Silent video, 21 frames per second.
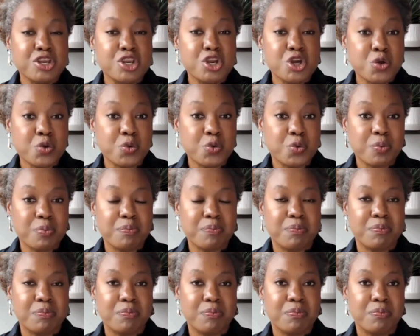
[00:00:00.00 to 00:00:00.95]
knew
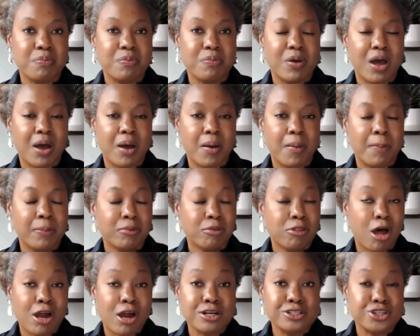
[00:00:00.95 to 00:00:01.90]

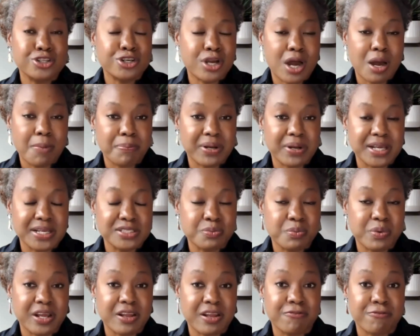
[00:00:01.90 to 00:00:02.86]
larger
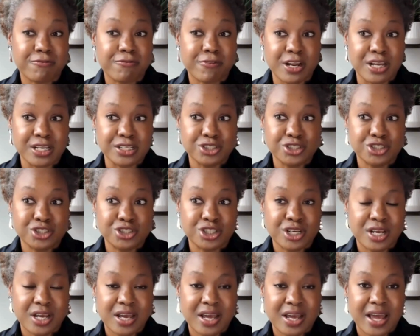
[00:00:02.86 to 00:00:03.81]
companies would
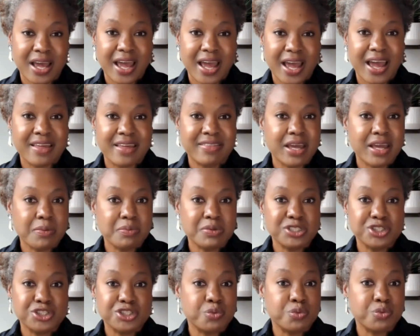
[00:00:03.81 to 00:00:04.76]
infringe and they
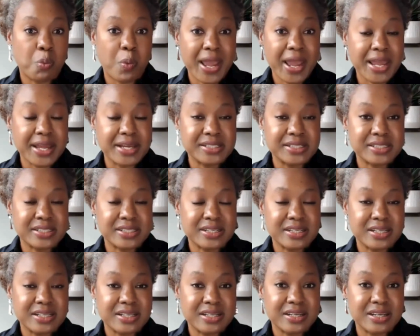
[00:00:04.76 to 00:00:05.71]
would just wait.
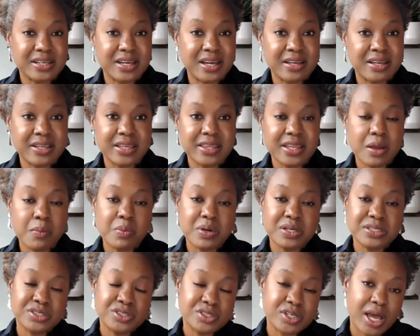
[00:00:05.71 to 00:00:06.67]
And then they
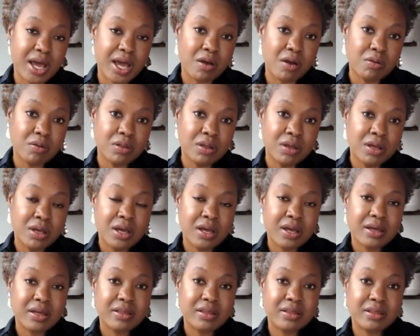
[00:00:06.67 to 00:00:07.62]
would sell
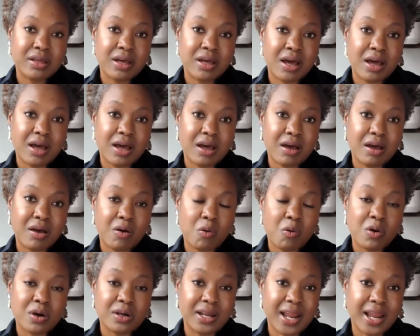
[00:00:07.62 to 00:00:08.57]

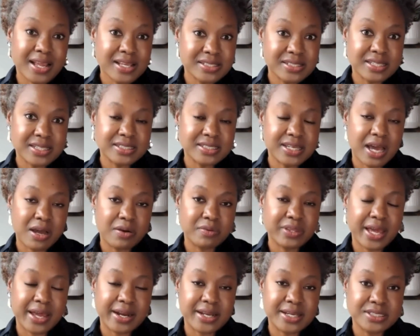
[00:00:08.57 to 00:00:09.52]
or license
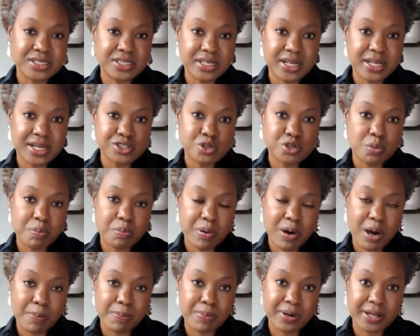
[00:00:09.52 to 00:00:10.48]
out that intellectual
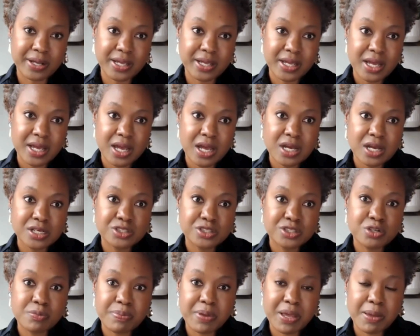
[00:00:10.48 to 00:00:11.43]
property
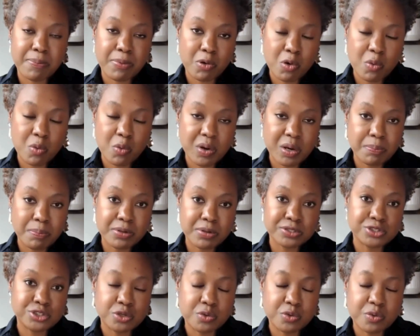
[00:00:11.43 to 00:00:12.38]
to people who would
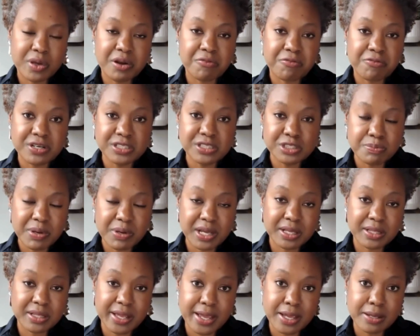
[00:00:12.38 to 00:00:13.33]
pursue
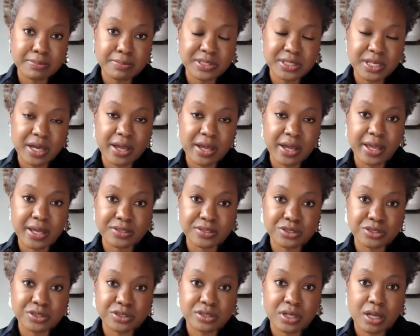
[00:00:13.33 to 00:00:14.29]
infringement claims
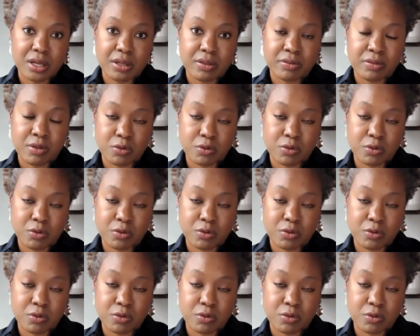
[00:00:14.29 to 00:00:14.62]
against